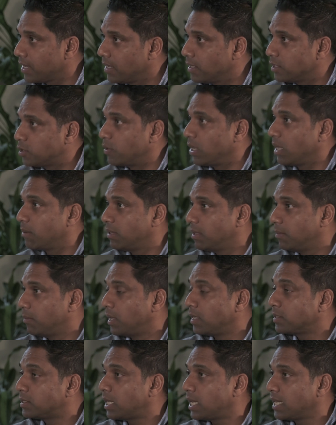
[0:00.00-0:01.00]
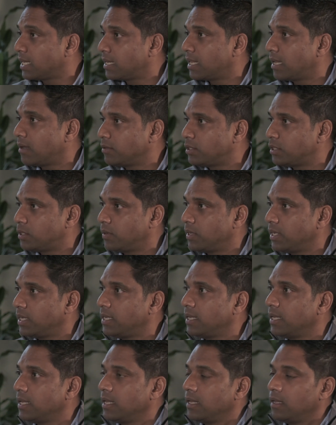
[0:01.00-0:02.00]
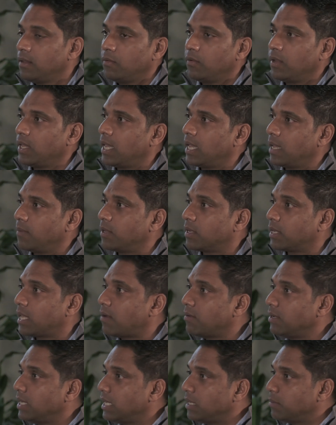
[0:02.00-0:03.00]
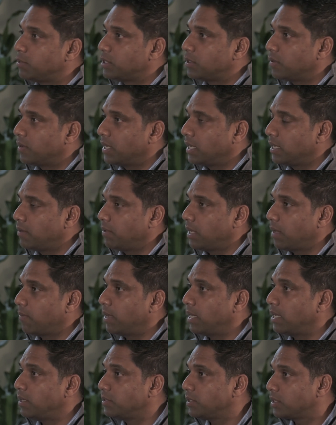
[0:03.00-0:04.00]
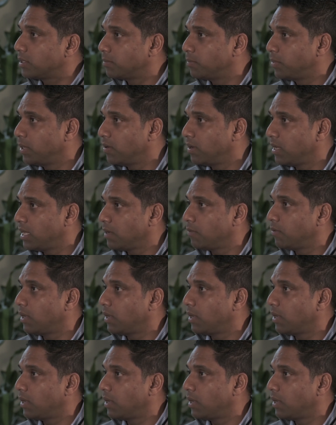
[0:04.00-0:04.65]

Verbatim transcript: So we have the multi-cloud suite. We have the cloud native suite. We have end user computing.